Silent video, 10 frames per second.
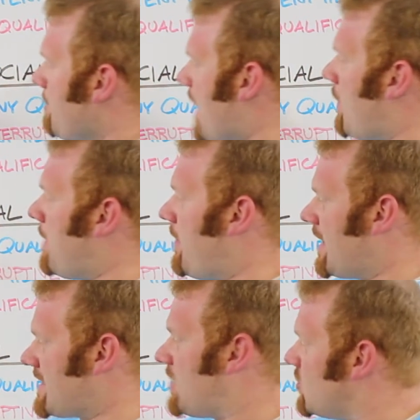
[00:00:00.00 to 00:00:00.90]
That would be
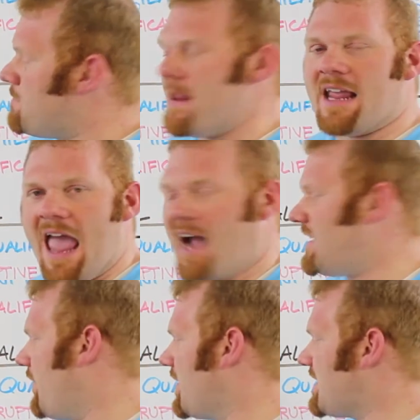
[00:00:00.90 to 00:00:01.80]
things like just being
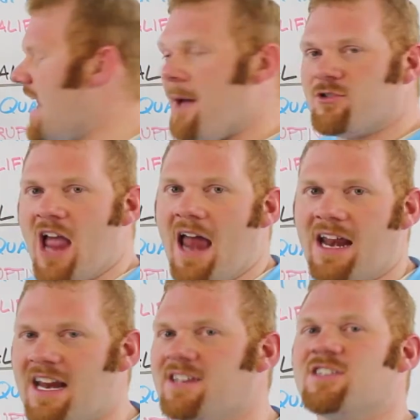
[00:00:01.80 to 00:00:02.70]
active on Snapchat
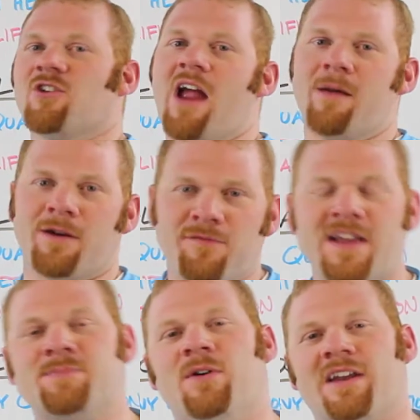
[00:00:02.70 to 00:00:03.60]
and Instagram and
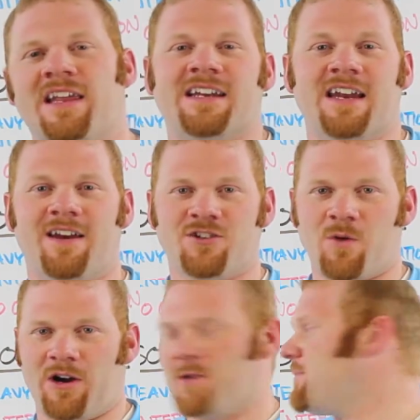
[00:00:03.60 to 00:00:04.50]
Facebook and LinkedIn and
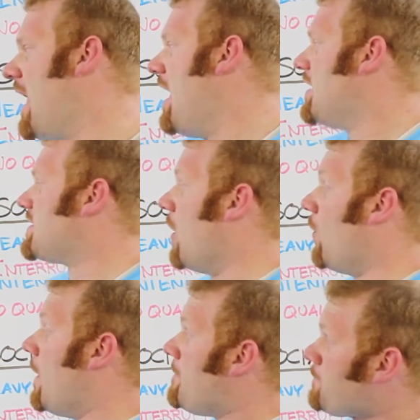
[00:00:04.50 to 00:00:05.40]
Twitter.
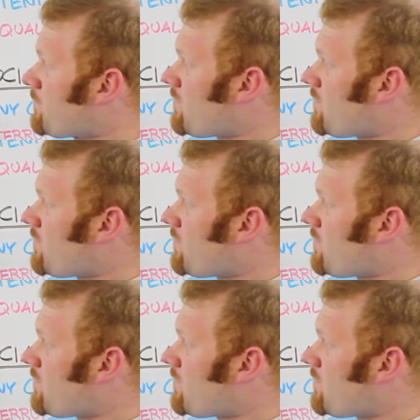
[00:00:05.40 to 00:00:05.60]
So